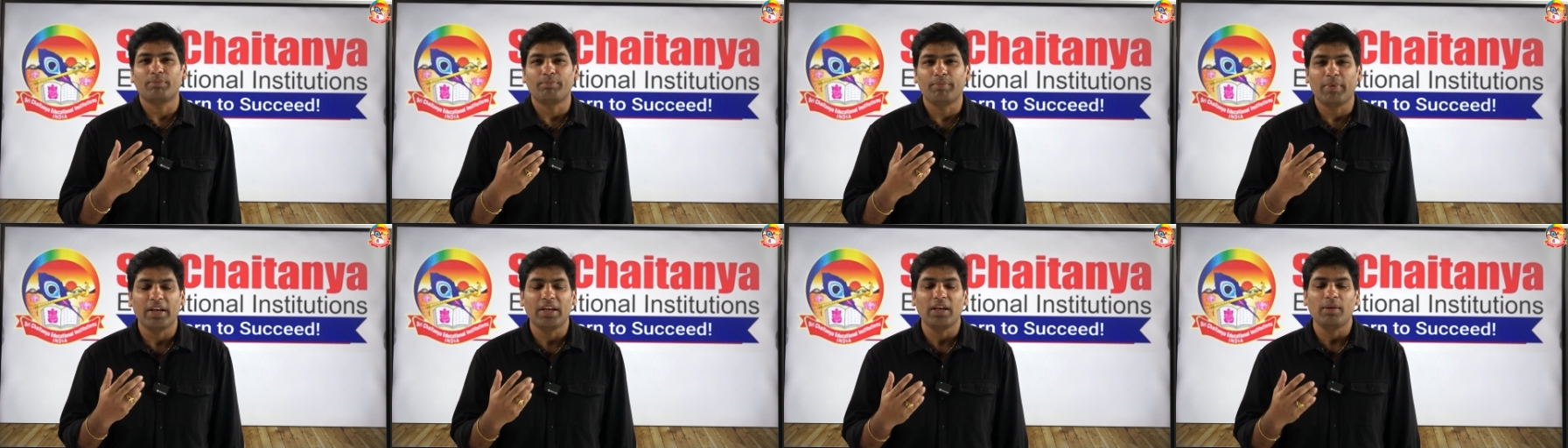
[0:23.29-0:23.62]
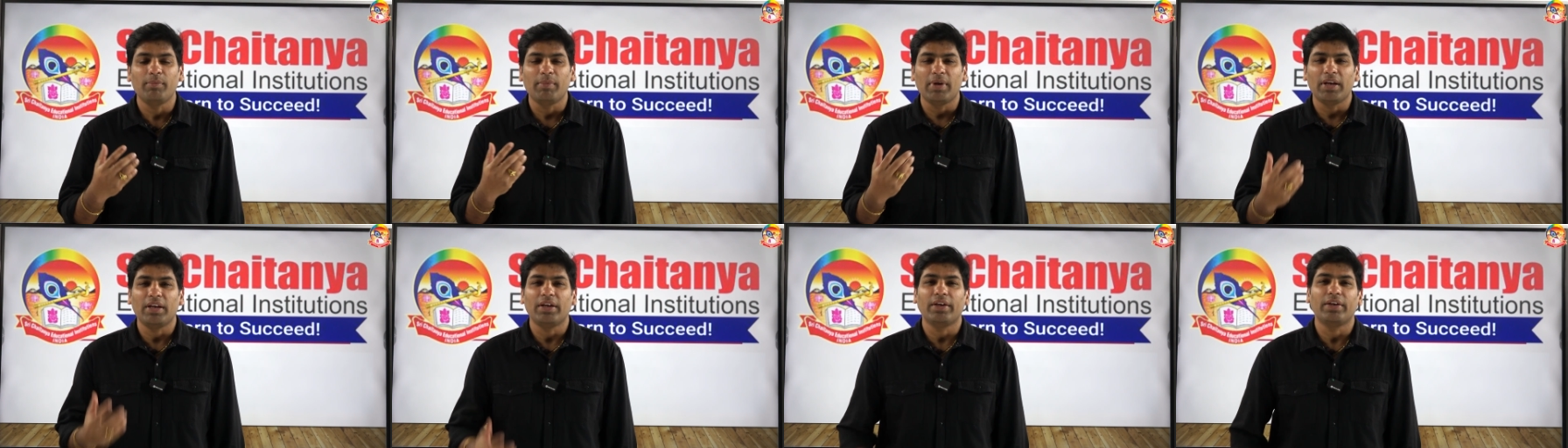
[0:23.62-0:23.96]
many
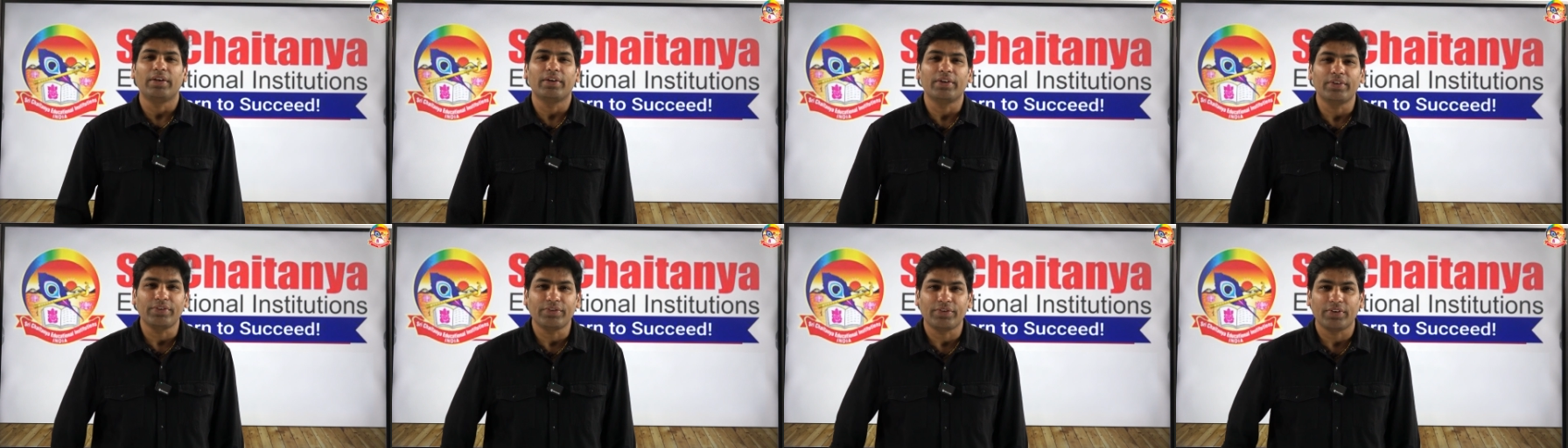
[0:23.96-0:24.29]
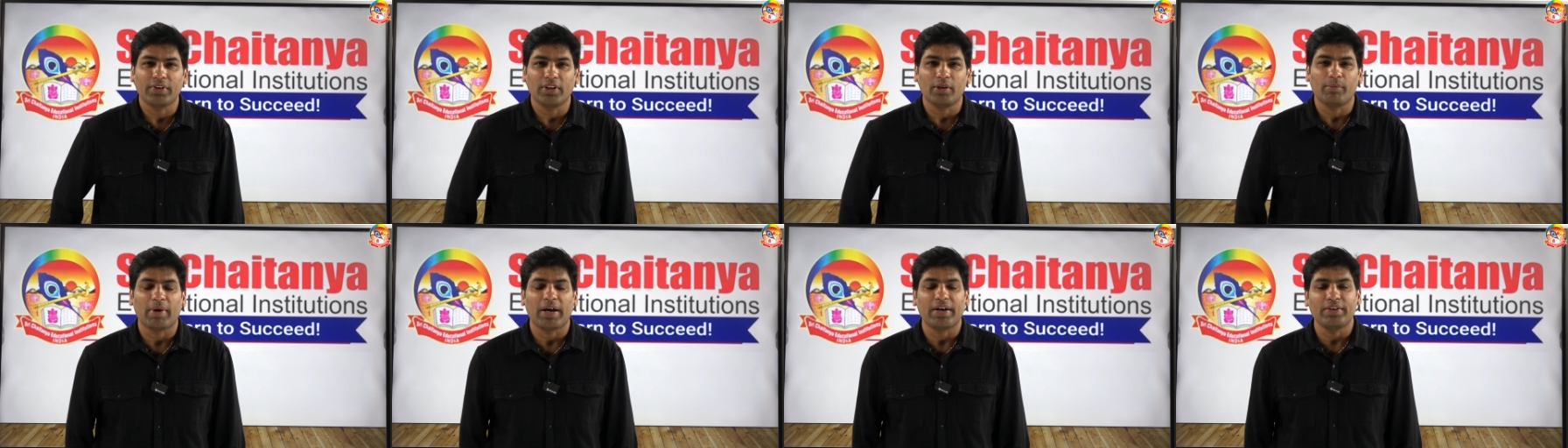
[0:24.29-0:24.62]
many years
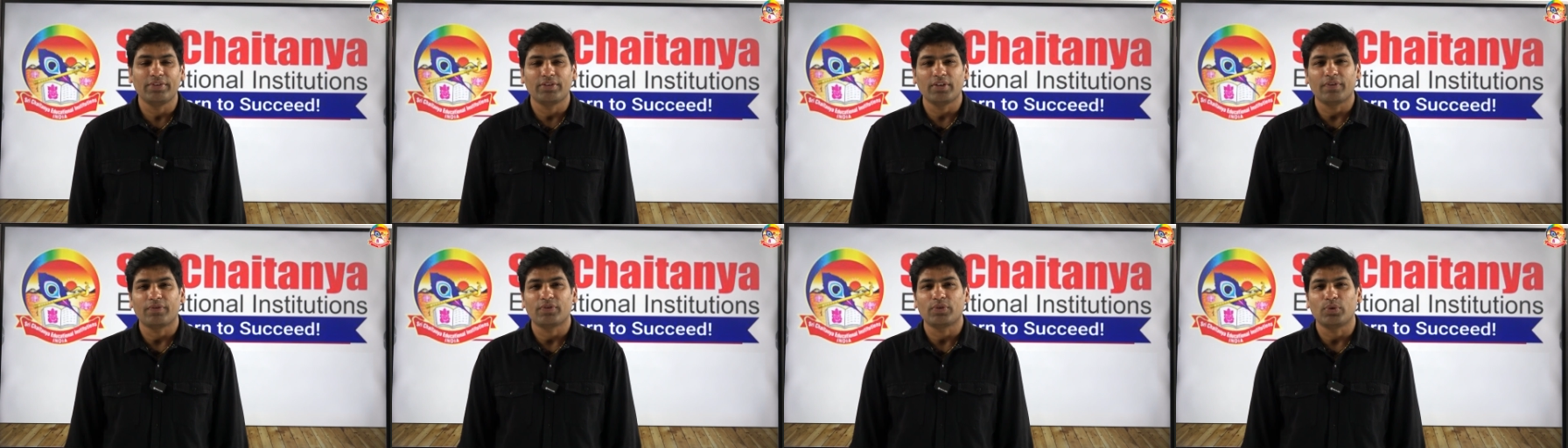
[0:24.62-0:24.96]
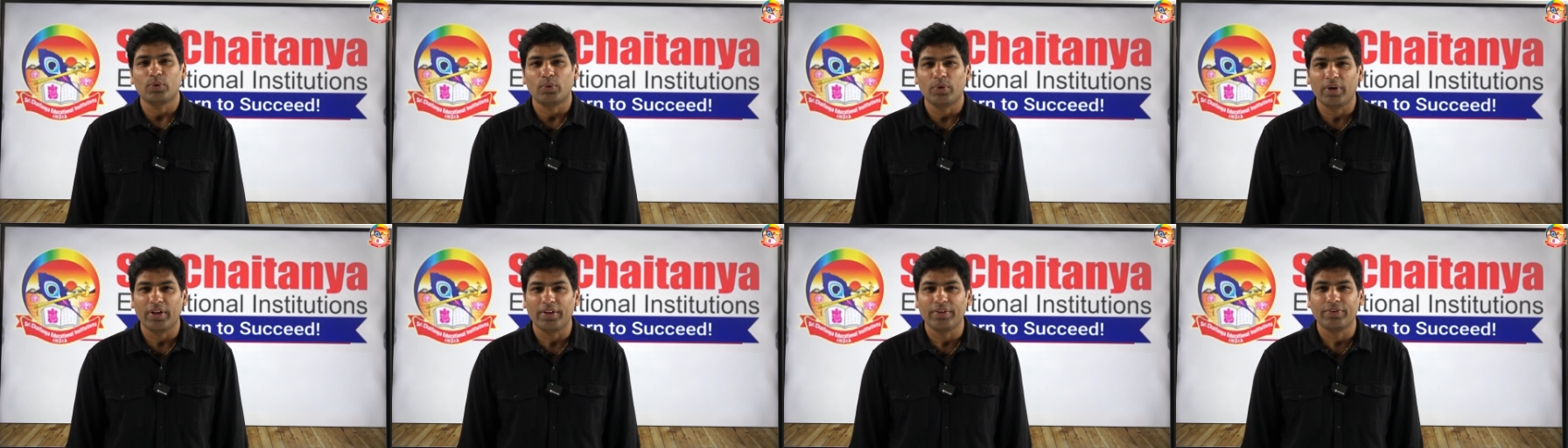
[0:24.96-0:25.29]
in the minds of
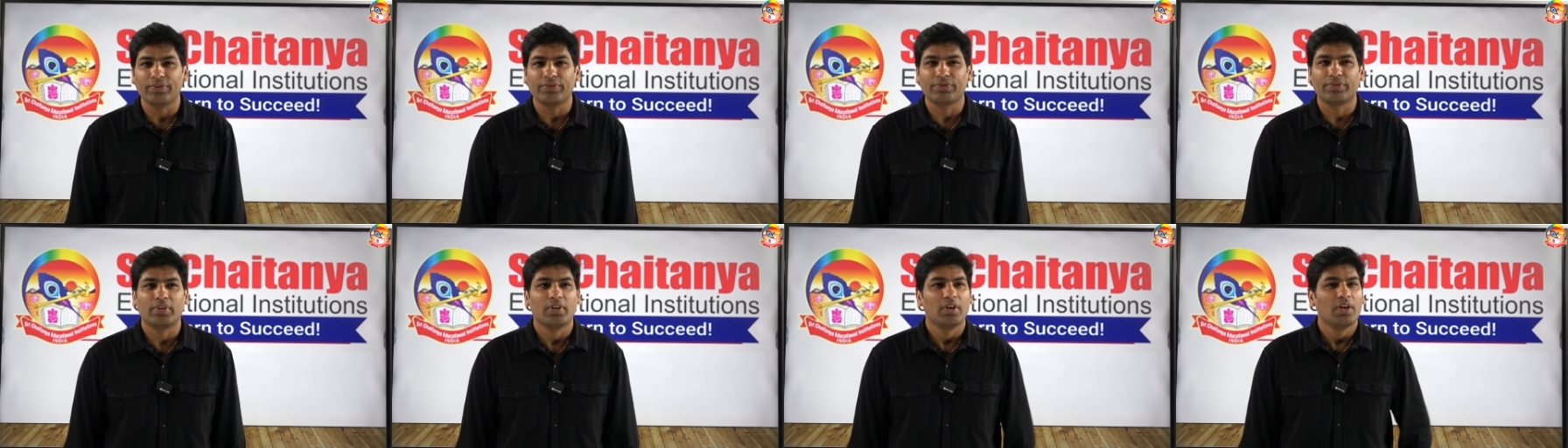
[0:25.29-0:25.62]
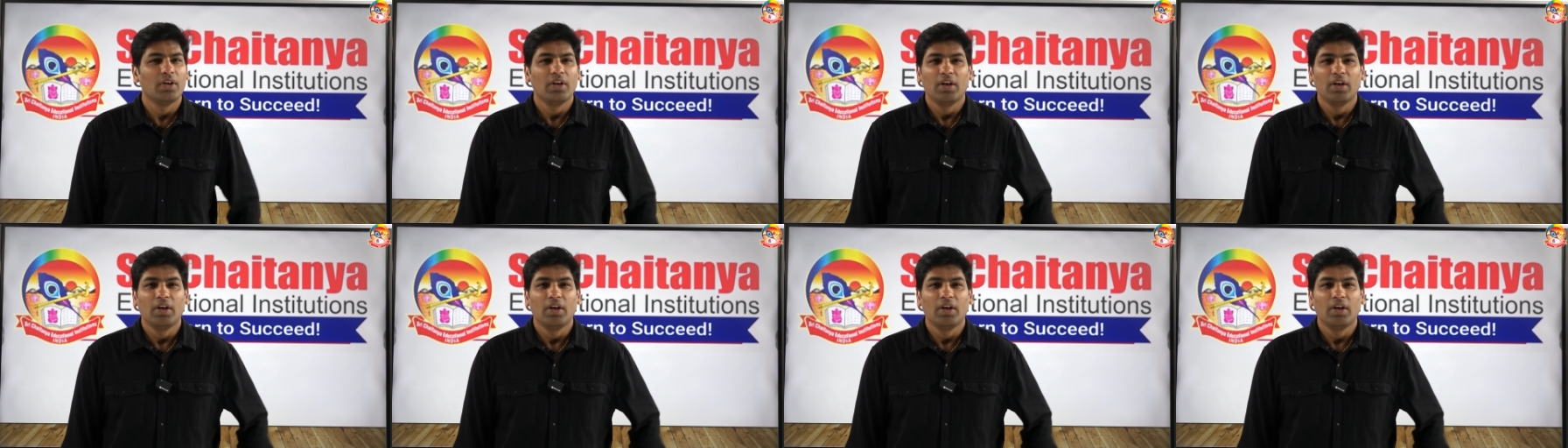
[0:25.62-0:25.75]
students